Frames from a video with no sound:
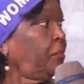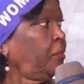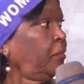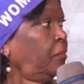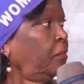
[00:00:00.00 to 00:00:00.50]

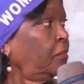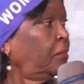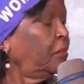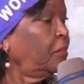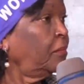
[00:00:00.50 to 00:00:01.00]
is nice.
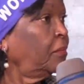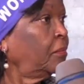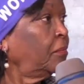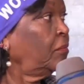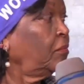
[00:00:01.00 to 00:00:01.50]

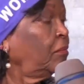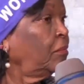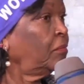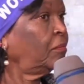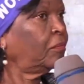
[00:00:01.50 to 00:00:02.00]
So
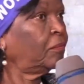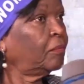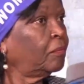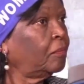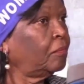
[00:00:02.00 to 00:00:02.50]

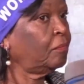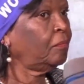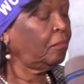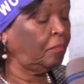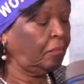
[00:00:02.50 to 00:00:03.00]
from
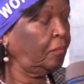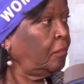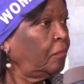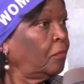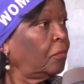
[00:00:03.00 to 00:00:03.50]
3,
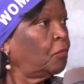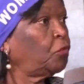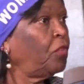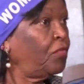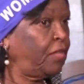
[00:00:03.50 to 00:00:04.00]
now it's
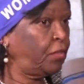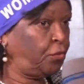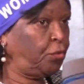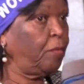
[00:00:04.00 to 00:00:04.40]
52.